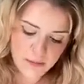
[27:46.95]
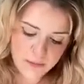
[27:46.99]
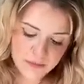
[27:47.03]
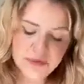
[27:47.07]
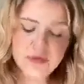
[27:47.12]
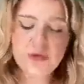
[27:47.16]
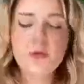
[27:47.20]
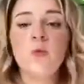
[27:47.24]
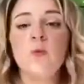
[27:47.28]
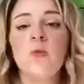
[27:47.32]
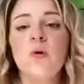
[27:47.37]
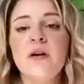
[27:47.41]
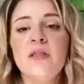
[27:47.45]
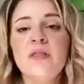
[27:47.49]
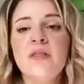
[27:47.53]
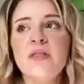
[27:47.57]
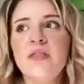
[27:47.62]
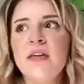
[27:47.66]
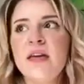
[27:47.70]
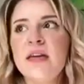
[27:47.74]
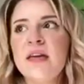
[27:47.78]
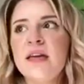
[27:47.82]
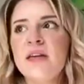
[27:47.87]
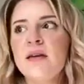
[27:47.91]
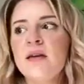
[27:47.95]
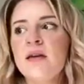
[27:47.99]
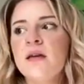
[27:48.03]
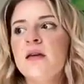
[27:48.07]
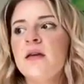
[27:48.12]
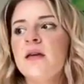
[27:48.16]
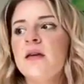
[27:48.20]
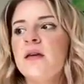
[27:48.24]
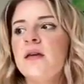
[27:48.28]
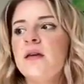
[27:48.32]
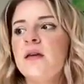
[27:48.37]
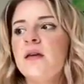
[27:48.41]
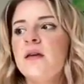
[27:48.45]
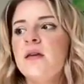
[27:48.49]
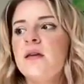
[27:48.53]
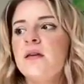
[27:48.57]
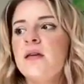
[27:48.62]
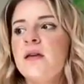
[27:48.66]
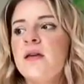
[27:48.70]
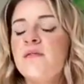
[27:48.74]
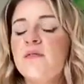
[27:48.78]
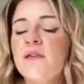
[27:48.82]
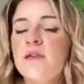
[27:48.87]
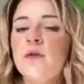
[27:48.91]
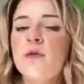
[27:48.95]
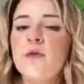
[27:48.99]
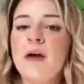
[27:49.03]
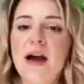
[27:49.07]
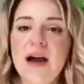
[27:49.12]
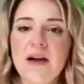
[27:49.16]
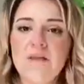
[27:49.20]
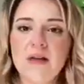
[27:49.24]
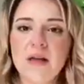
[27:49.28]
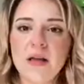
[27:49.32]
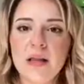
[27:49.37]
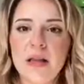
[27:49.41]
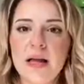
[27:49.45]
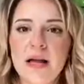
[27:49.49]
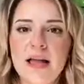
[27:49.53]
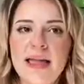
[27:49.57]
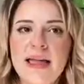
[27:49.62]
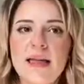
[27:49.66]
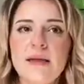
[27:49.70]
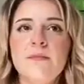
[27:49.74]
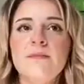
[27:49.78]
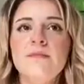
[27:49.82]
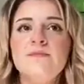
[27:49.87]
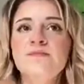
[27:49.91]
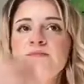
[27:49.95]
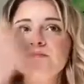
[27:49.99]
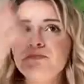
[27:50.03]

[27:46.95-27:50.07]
So one thing, if you have a client